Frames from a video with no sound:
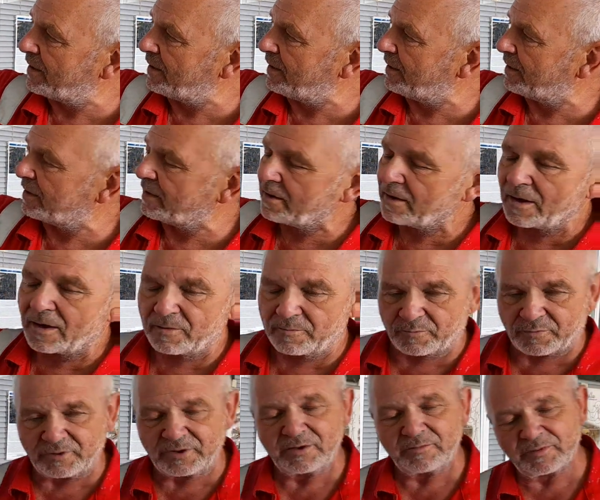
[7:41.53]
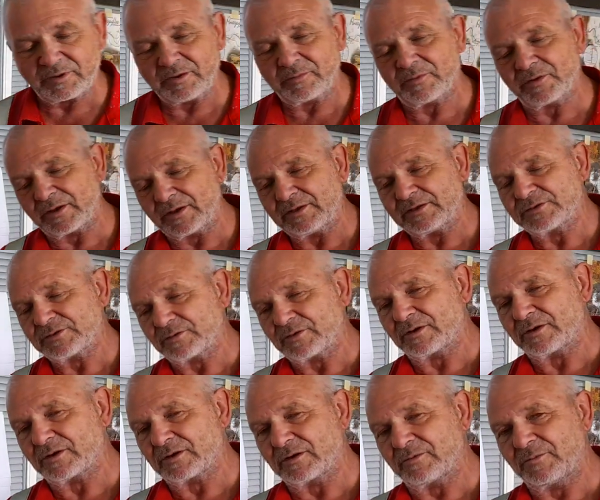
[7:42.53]
here, and bring people into
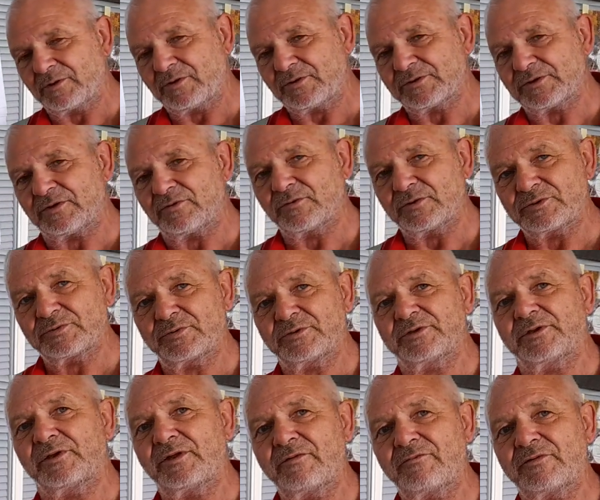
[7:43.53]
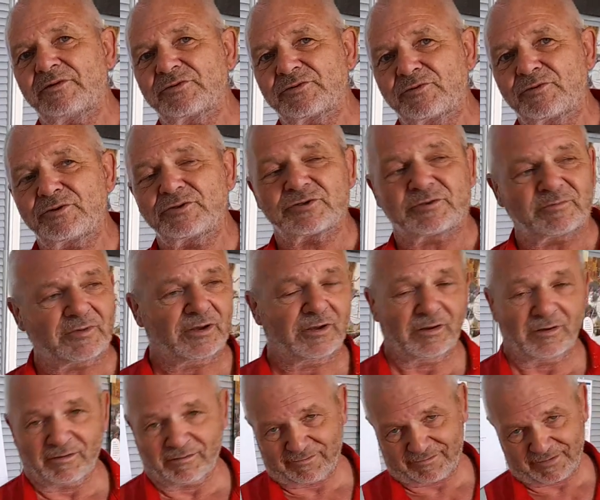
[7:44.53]
our community, which will deliver tourism
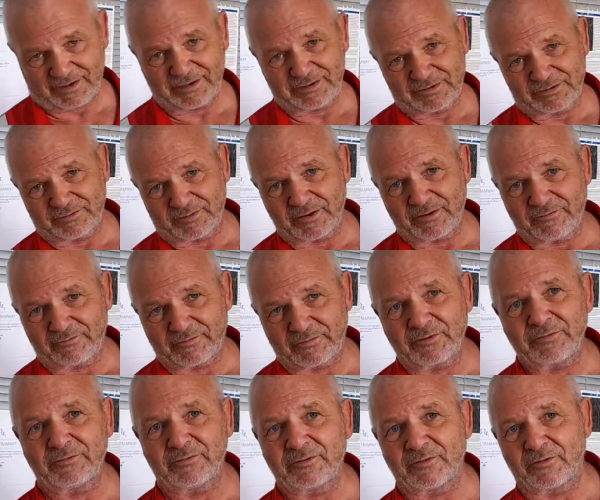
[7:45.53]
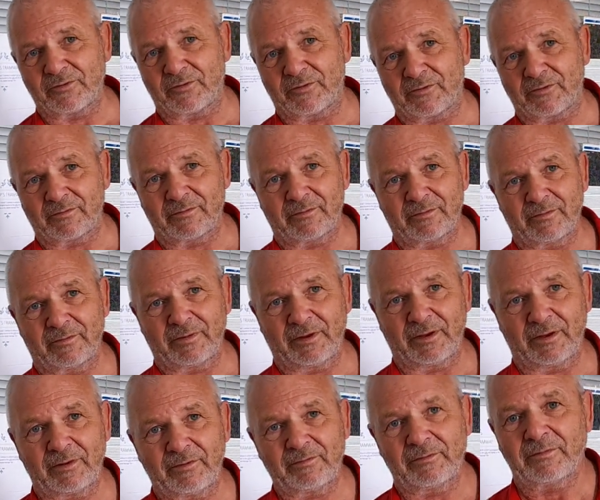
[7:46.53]
right to our front door, you
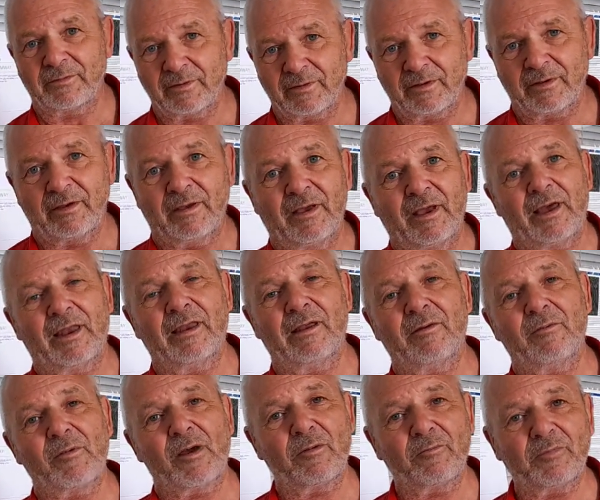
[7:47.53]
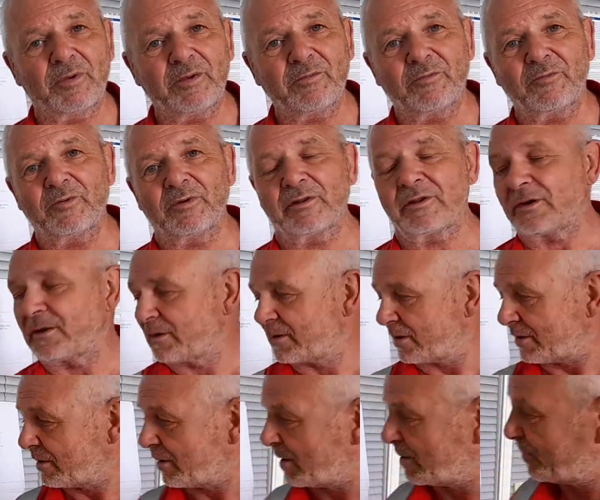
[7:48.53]
know, and people will like
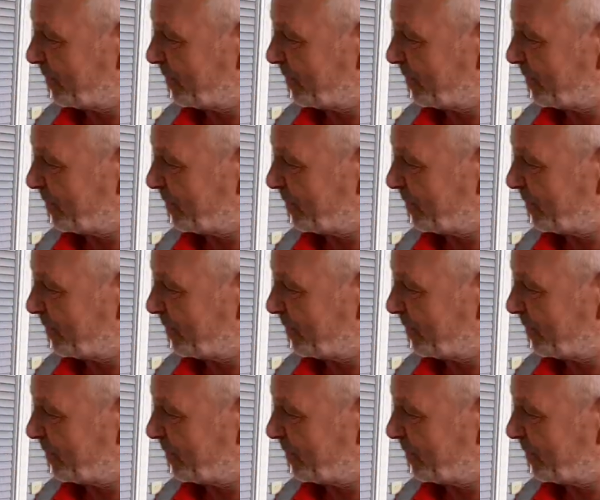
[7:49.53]
that. I